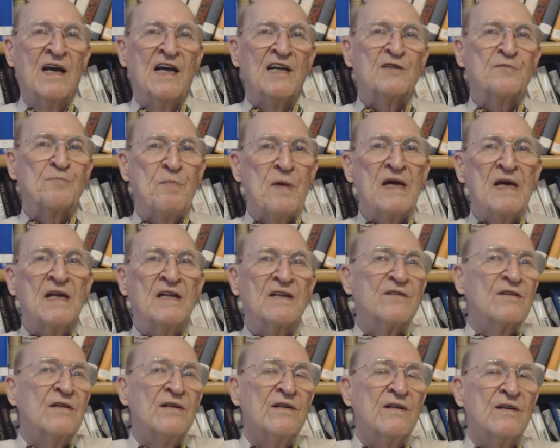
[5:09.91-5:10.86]
It's
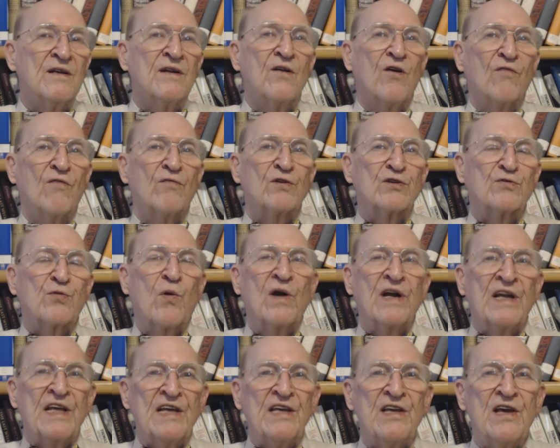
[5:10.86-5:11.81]
been over
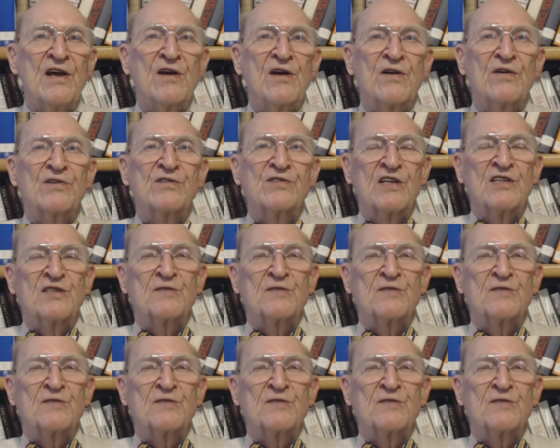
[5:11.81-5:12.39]
20 years